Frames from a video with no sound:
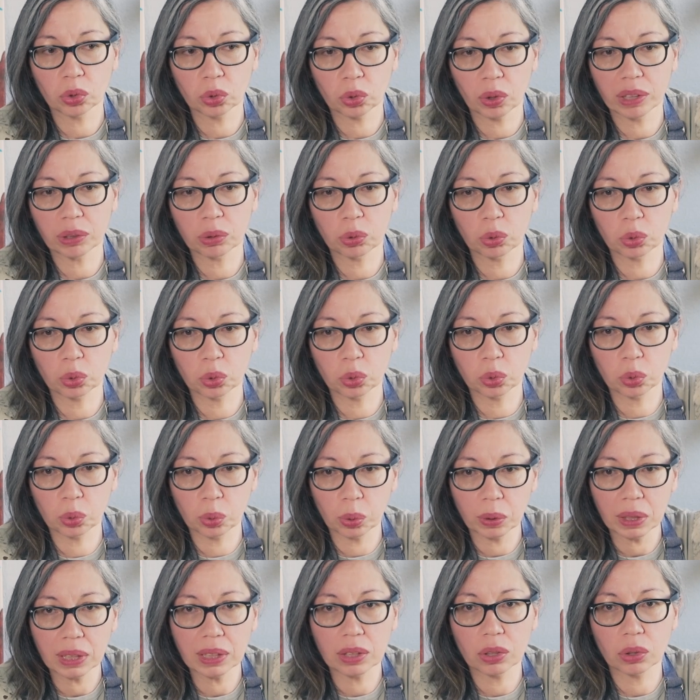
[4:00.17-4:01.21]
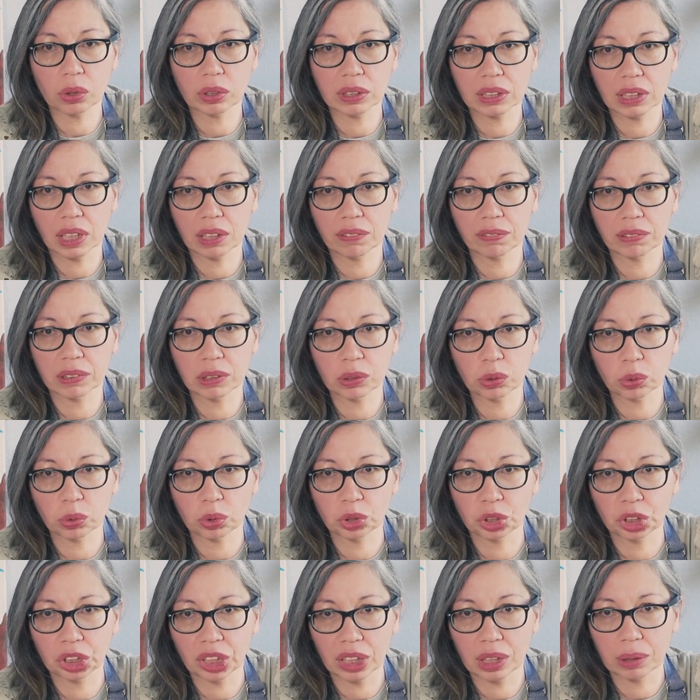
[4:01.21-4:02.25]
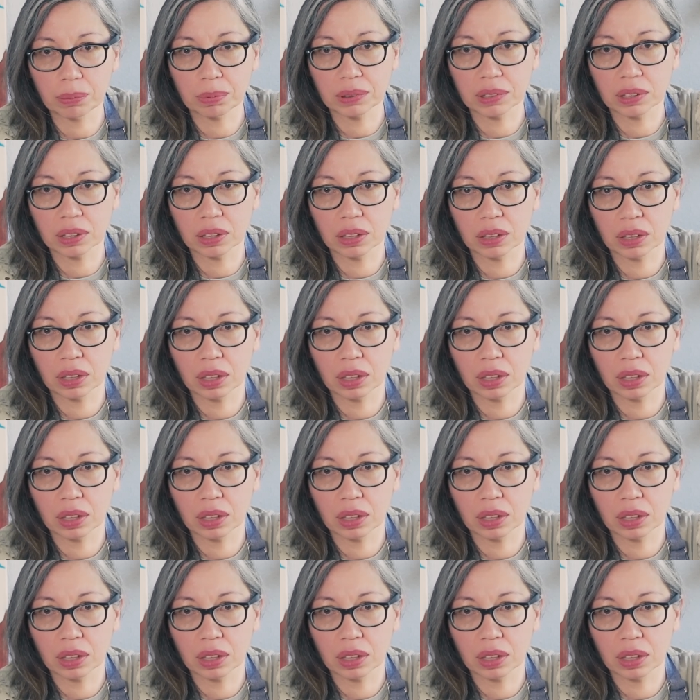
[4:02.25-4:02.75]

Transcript: try to tweak yourself into shapes.